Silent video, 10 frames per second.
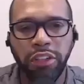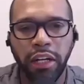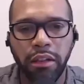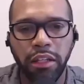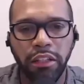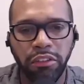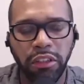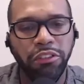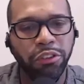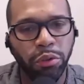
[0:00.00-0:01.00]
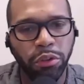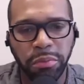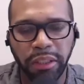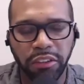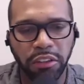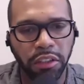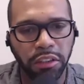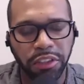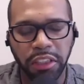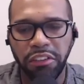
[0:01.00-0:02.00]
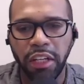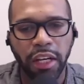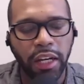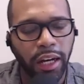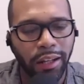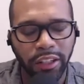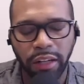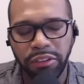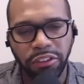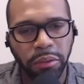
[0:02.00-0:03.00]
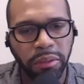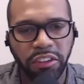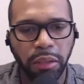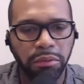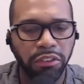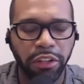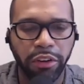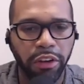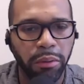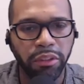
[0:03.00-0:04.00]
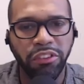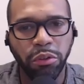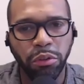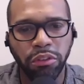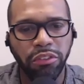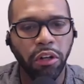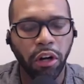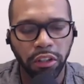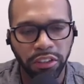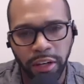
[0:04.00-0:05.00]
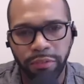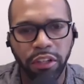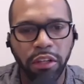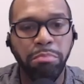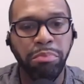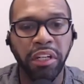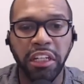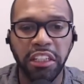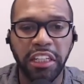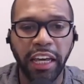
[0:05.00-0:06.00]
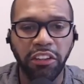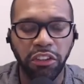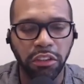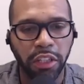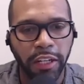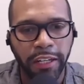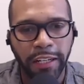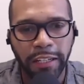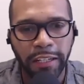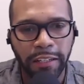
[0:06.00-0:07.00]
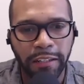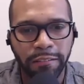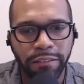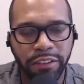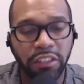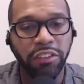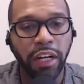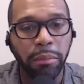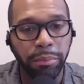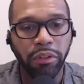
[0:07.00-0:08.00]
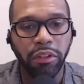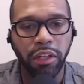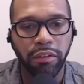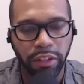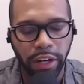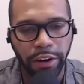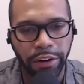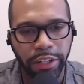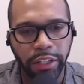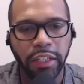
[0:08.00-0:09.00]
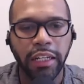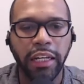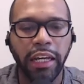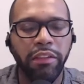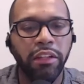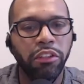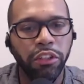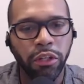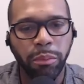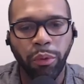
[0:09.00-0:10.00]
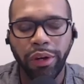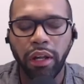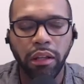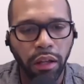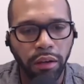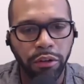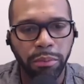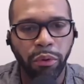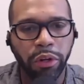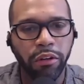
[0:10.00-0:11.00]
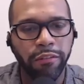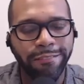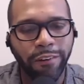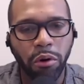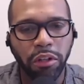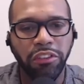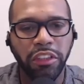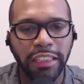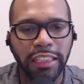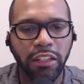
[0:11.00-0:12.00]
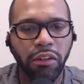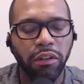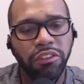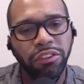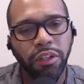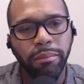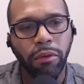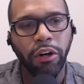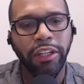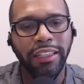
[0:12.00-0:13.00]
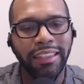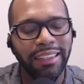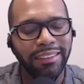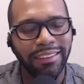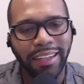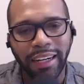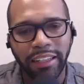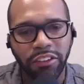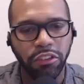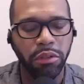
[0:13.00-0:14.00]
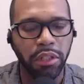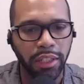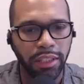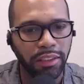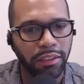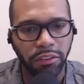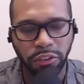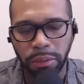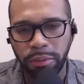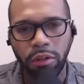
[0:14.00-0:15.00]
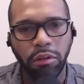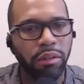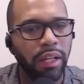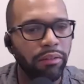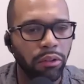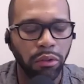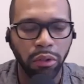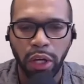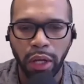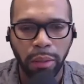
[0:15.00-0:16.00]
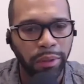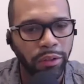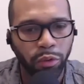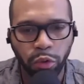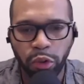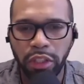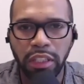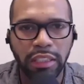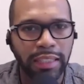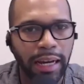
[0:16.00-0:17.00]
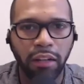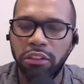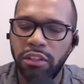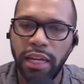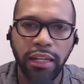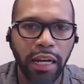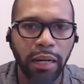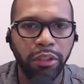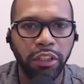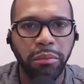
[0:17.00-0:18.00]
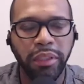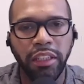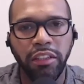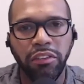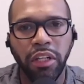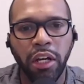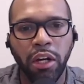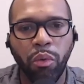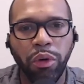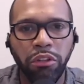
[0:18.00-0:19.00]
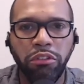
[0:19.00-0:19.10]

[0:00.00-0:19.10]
those kind of things in. Schools makes a ton of sense. There are obviously some exceptions here and there, but schools are definitely a big indication of the desirability of an area. And then to your point, I love your point on focusing in on the submarket and as tight as you can get to the zip code level, but really down to that neighborhood, because when